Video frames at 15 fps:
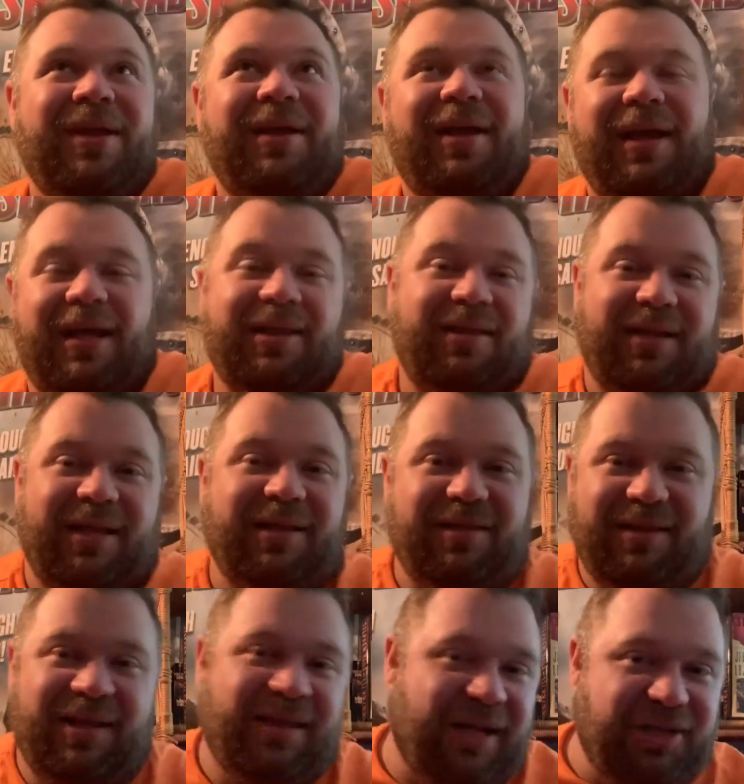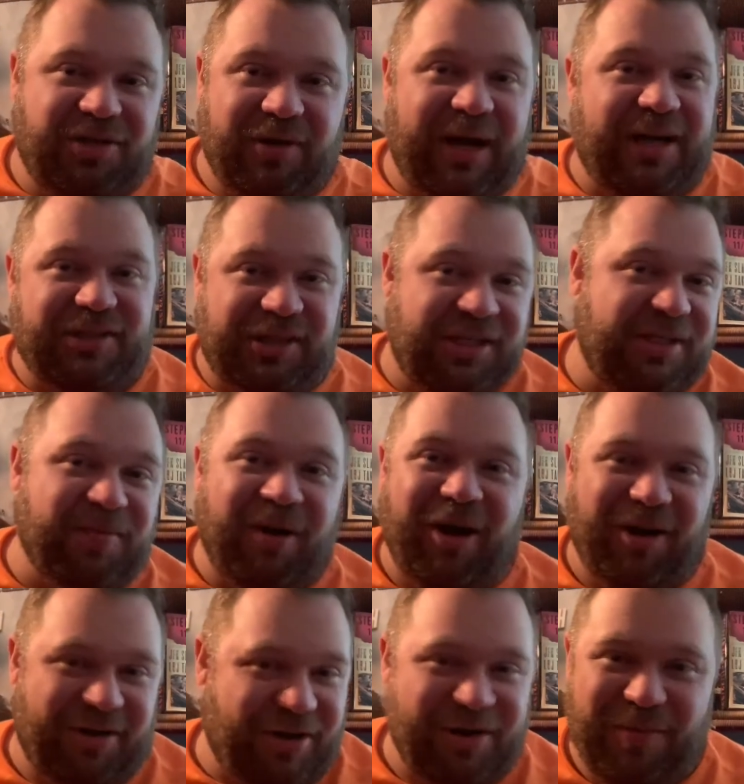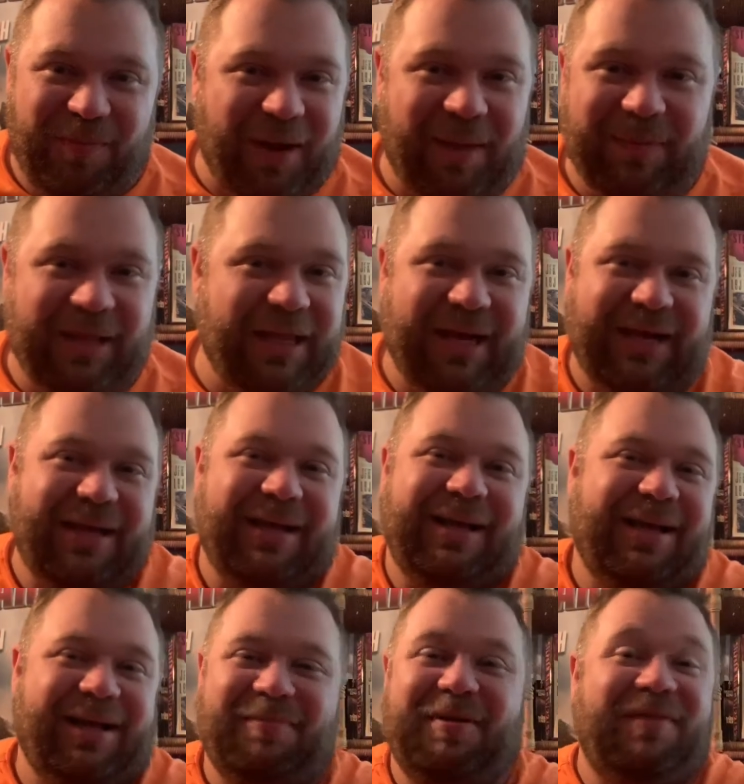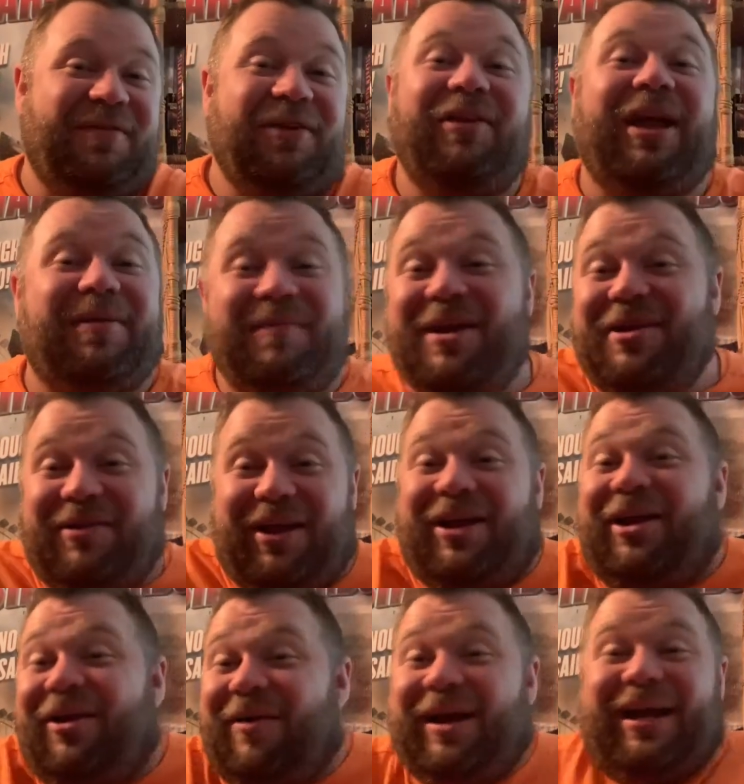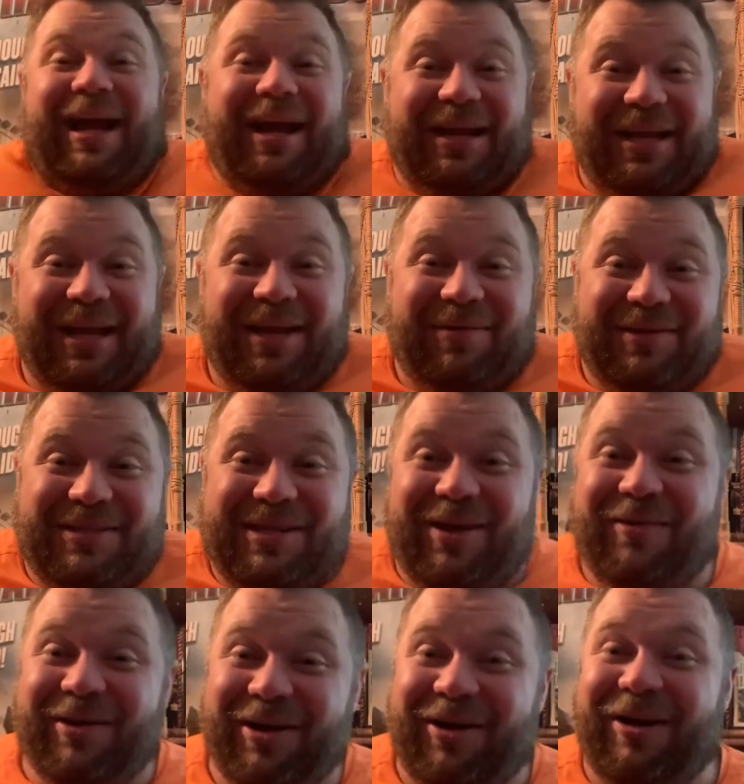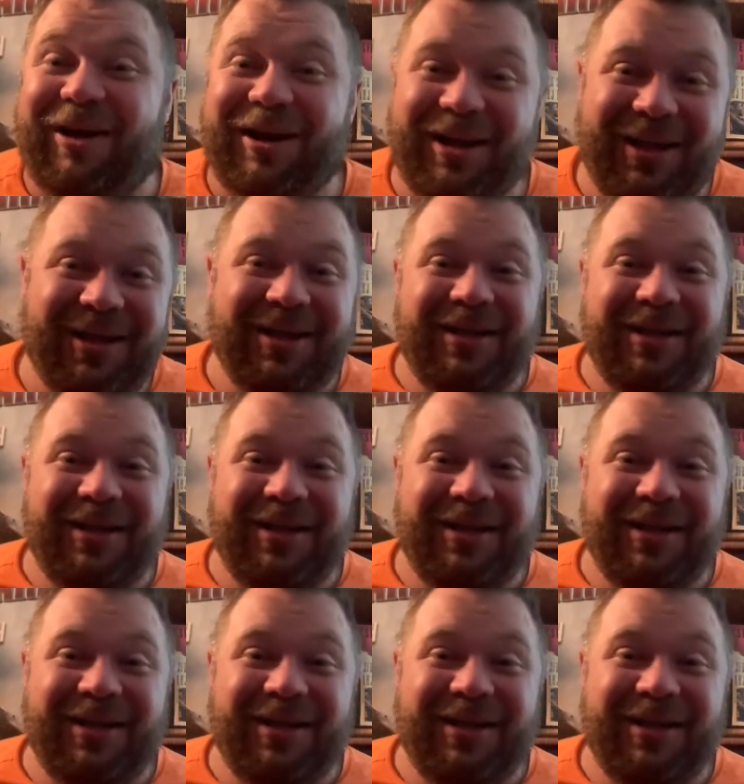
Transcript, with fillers: And, and, unless you're actually smart, and then you're probably like, uh, but if you're like me, you're like, oh, I kind of get what's going on.